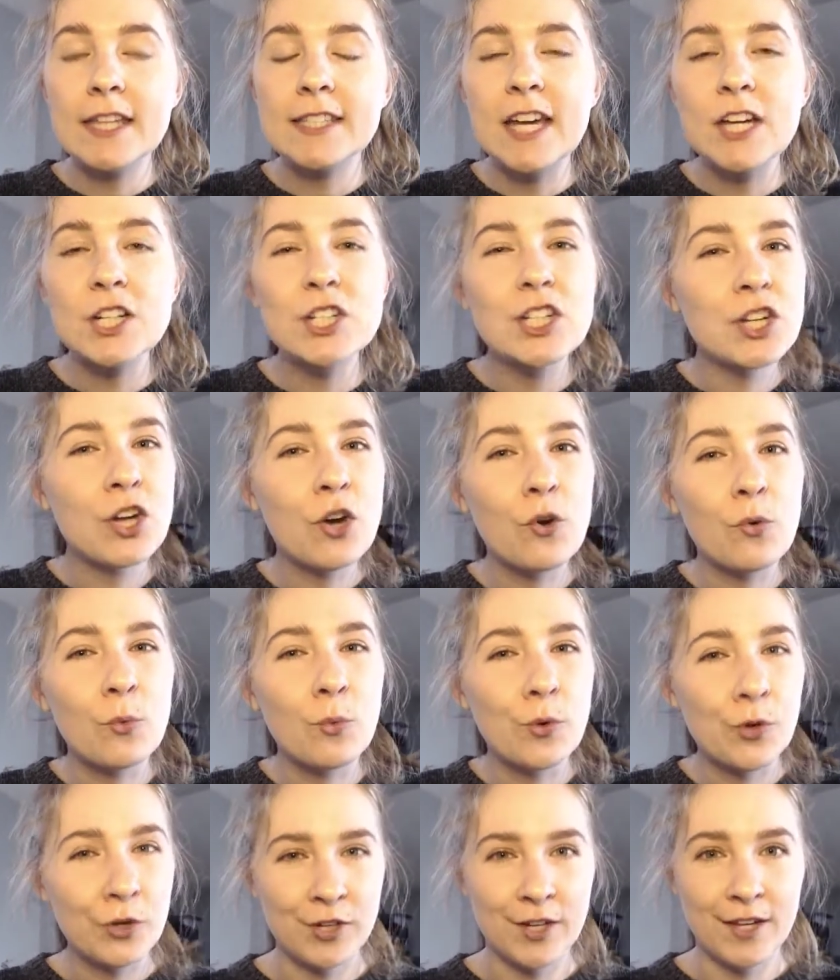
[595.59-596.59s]
actually not
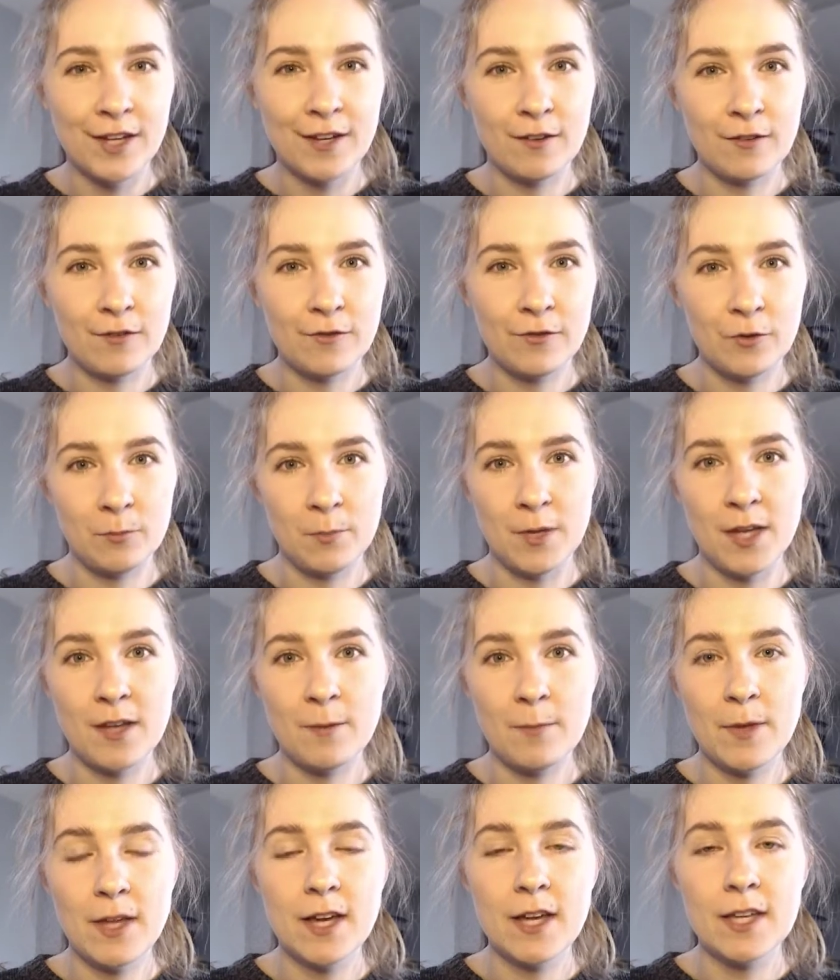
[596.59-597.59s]
working for me
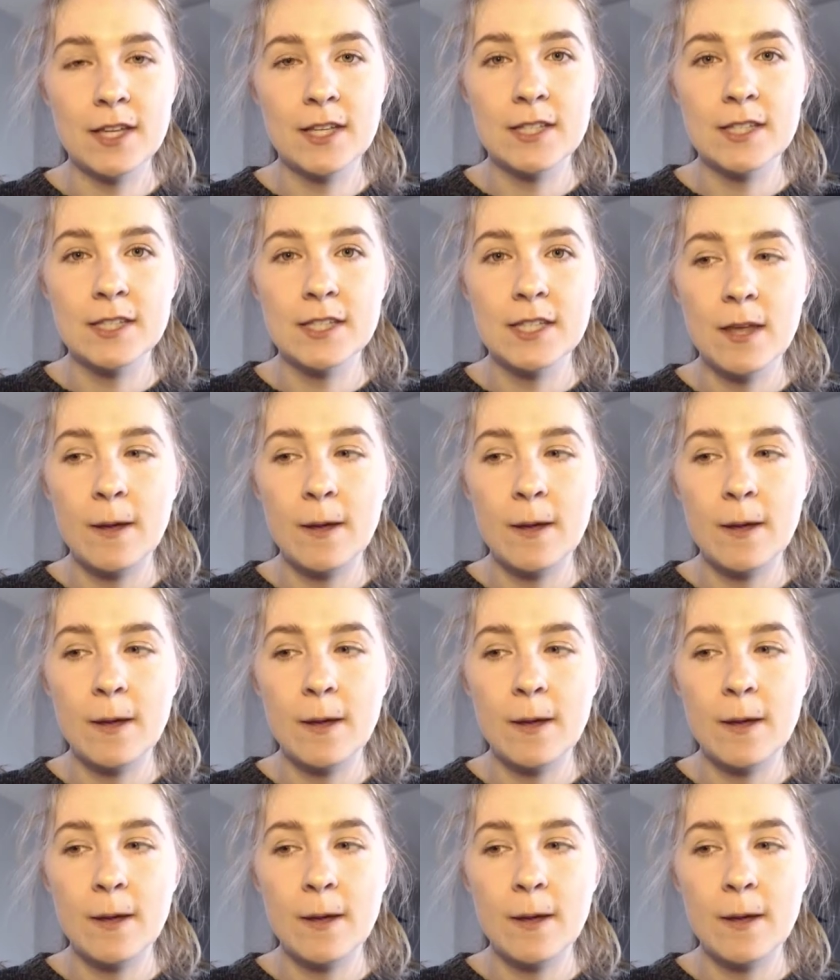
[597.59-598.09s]
because,